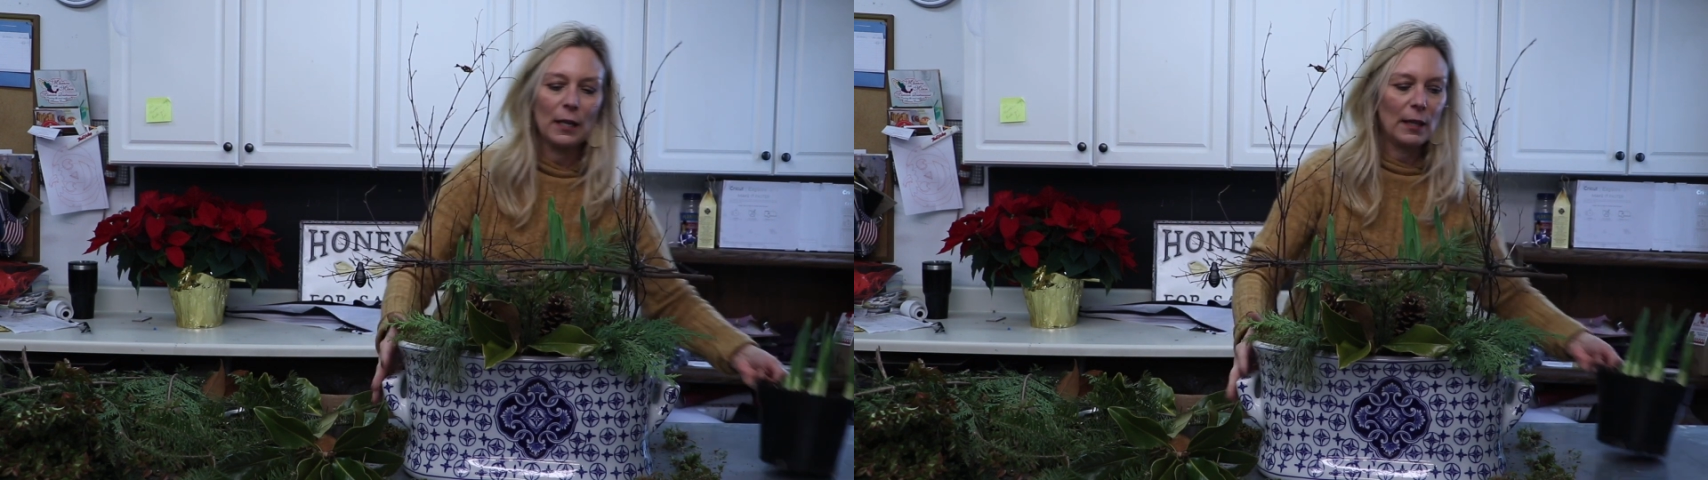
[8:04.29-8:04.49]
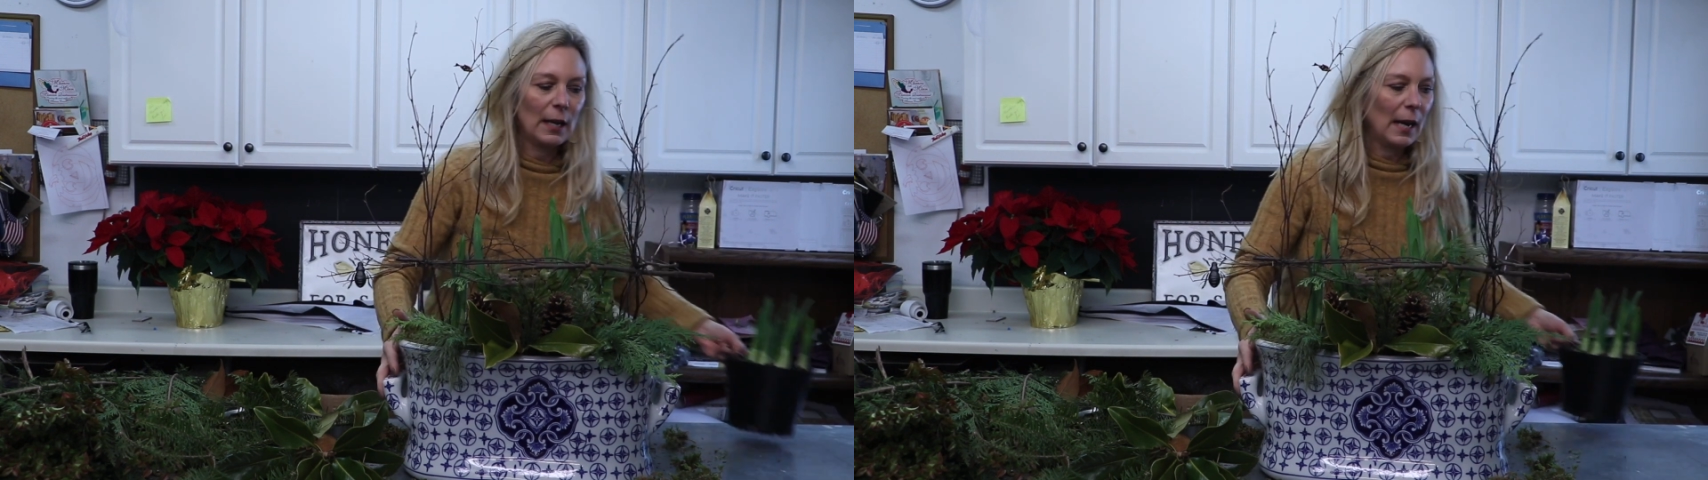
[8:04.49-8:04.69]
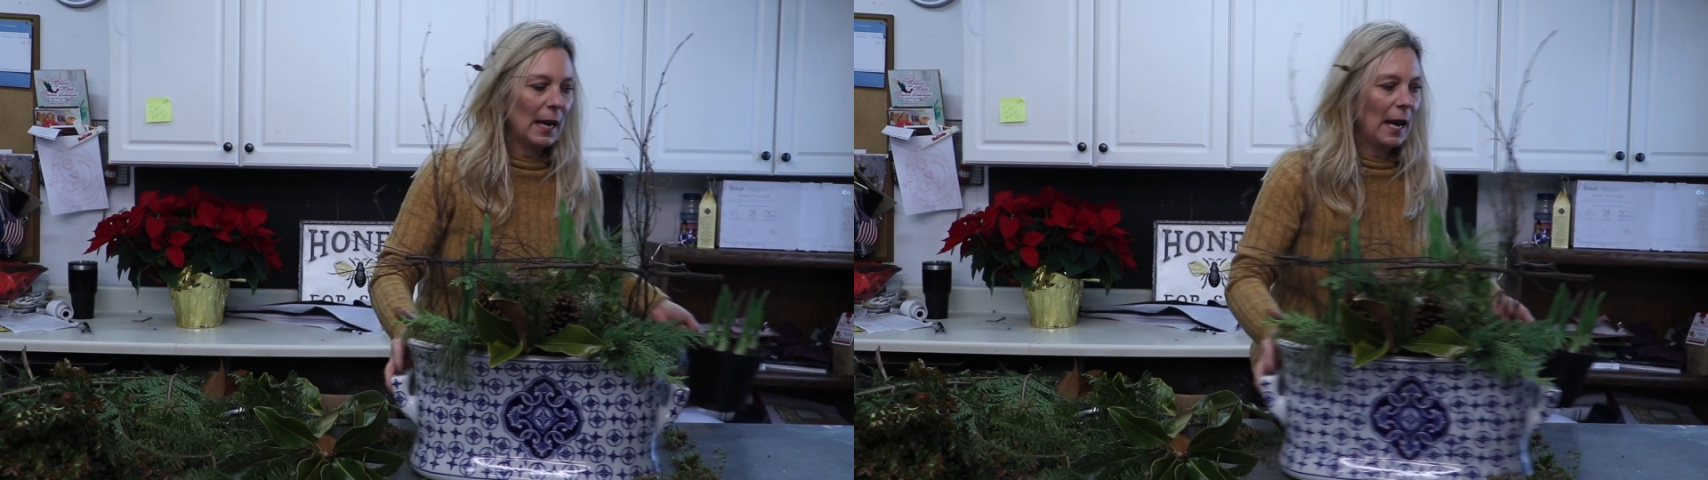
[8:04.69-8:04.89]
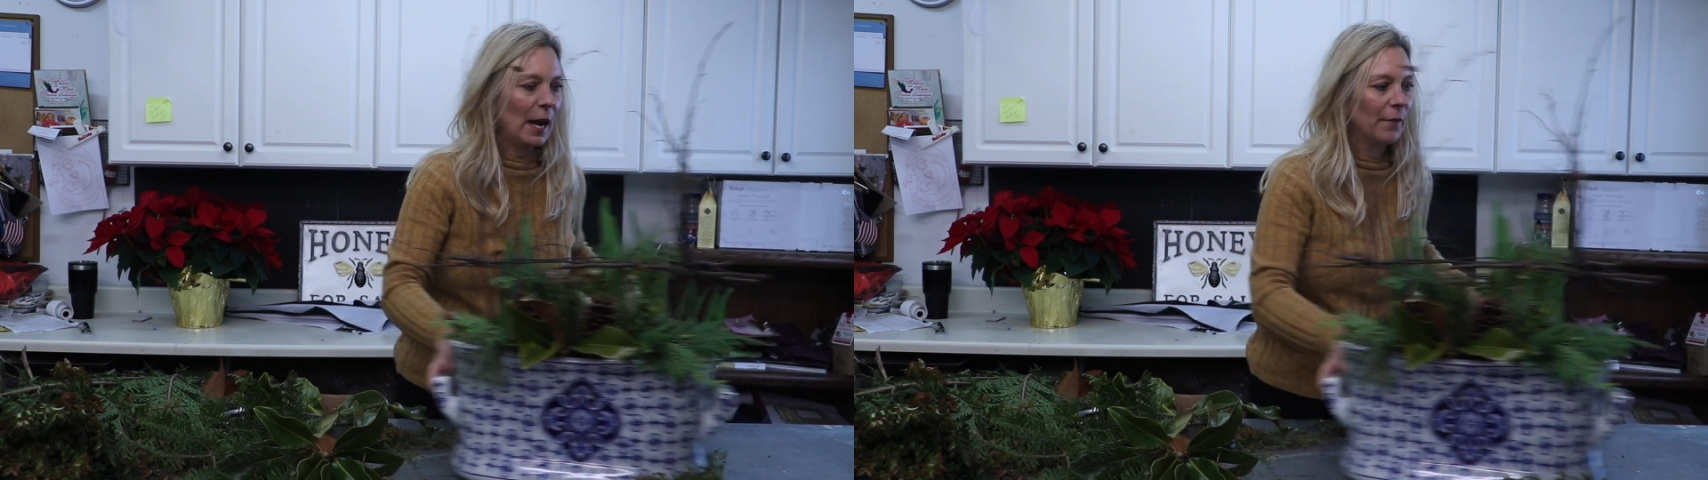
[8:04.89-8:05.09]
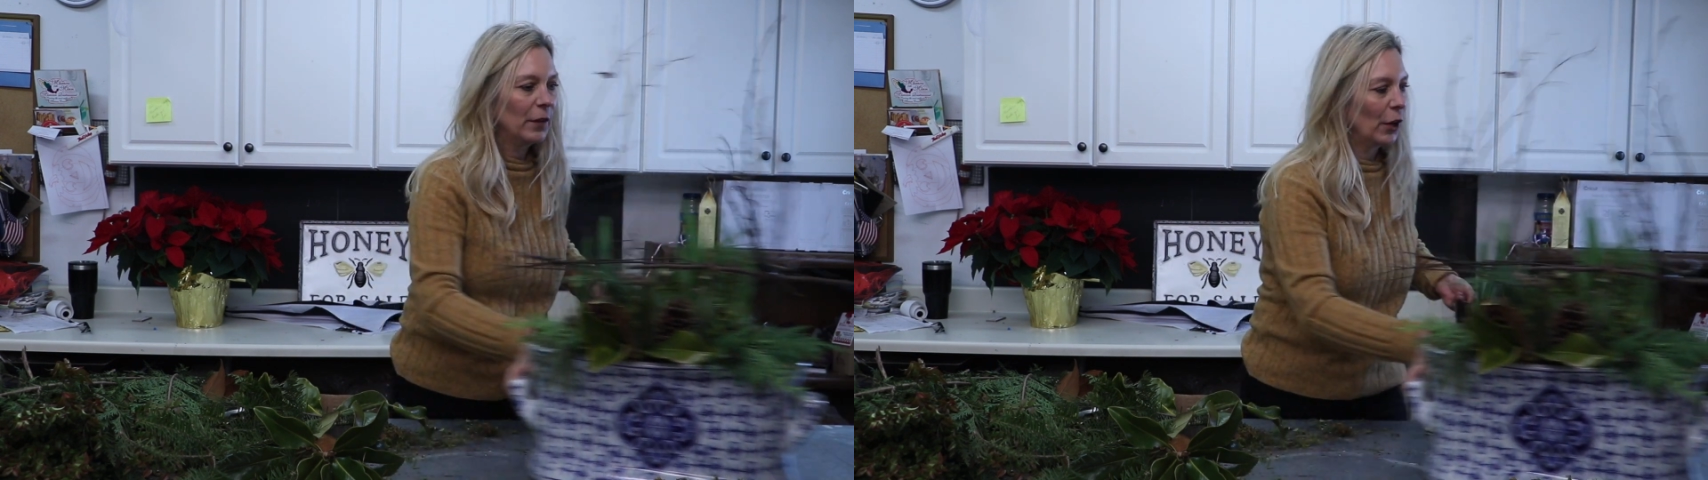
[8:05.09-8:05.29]
that I
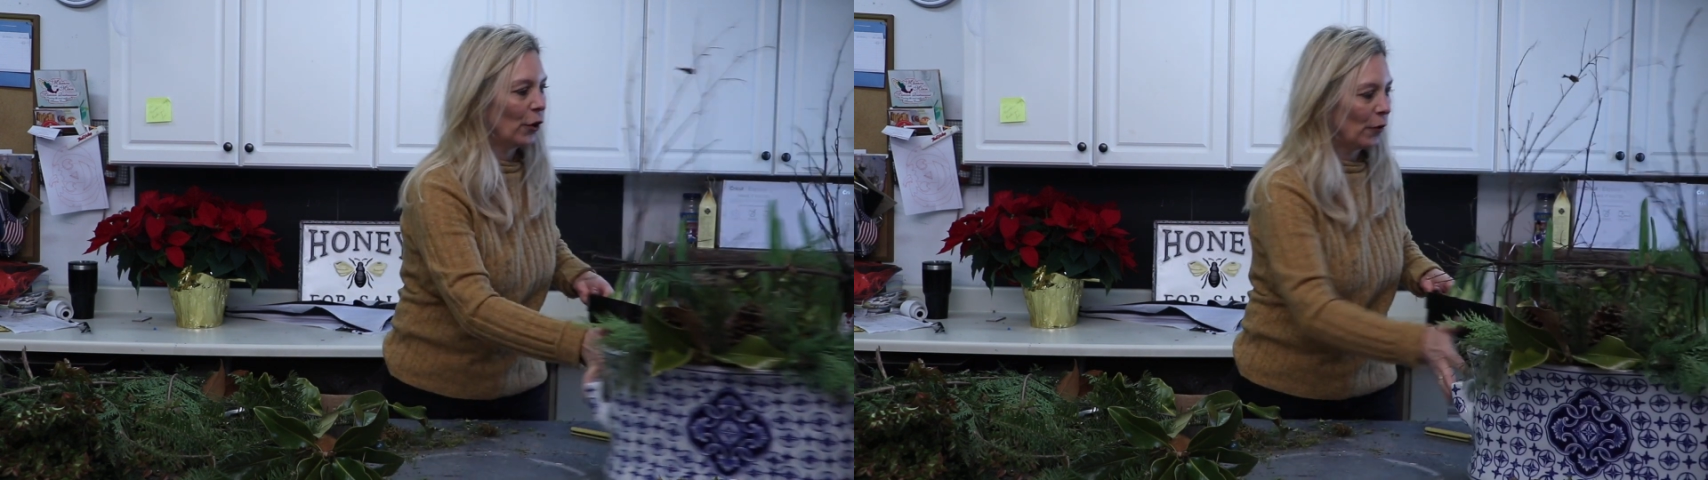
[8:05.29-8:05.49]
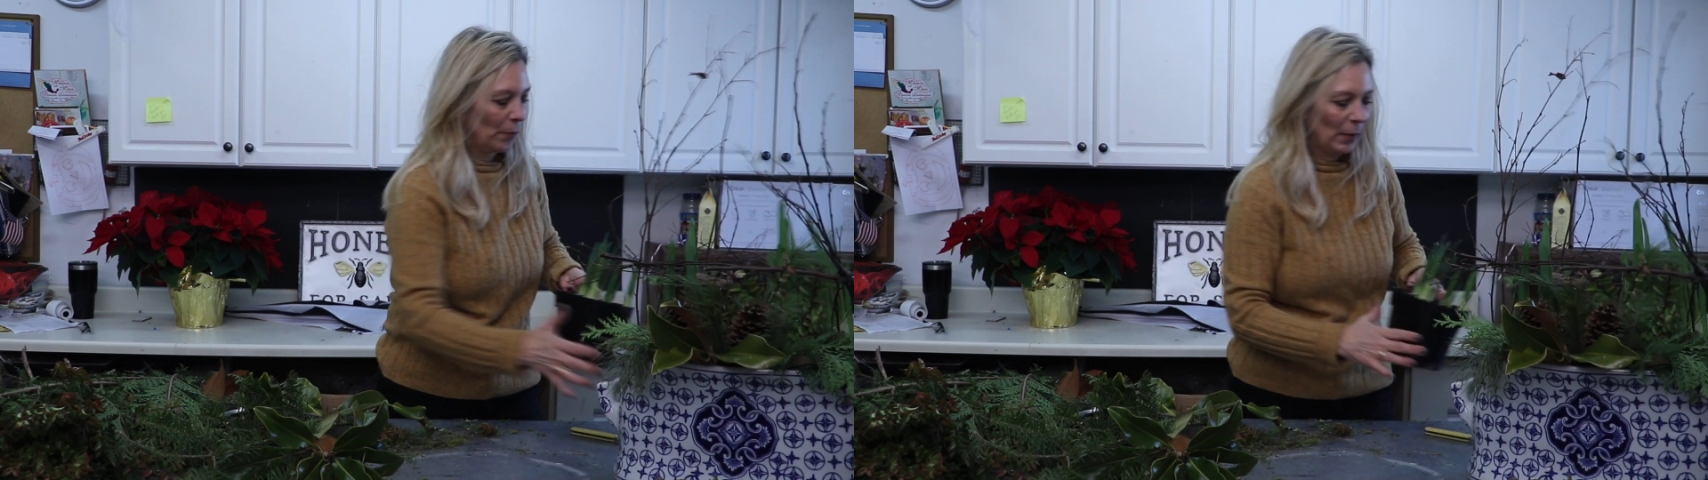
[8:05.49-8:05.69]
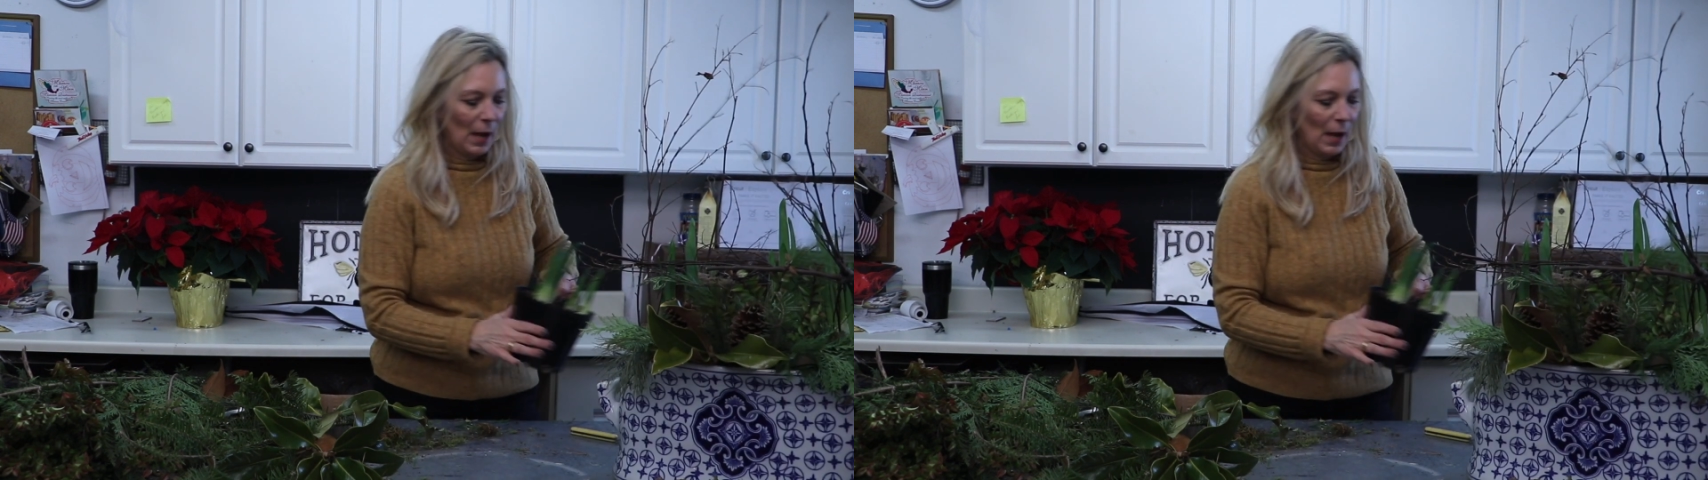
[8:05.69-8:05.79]
have here,